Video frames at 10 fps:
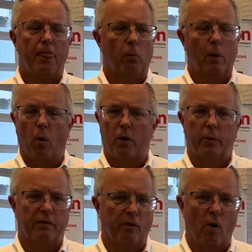We work with
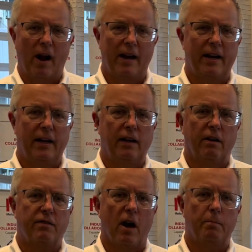a variety
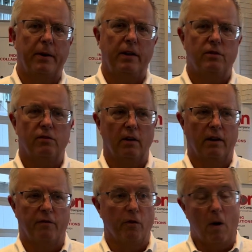of companies and
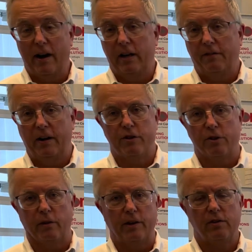a variety of
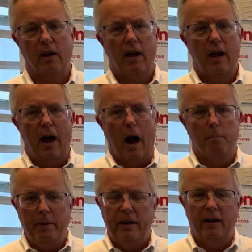industries. Our
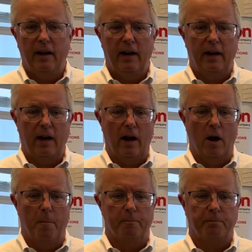big
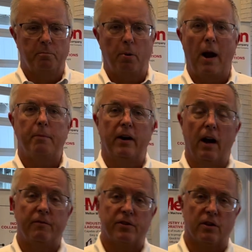primary
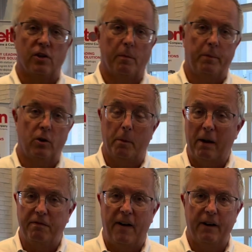emphasis up until
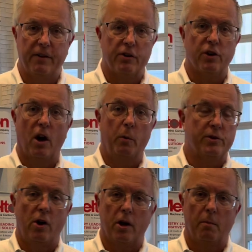about 5 years ago was
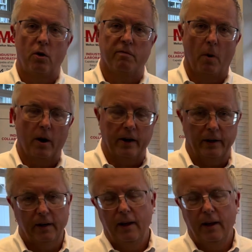the automotive market.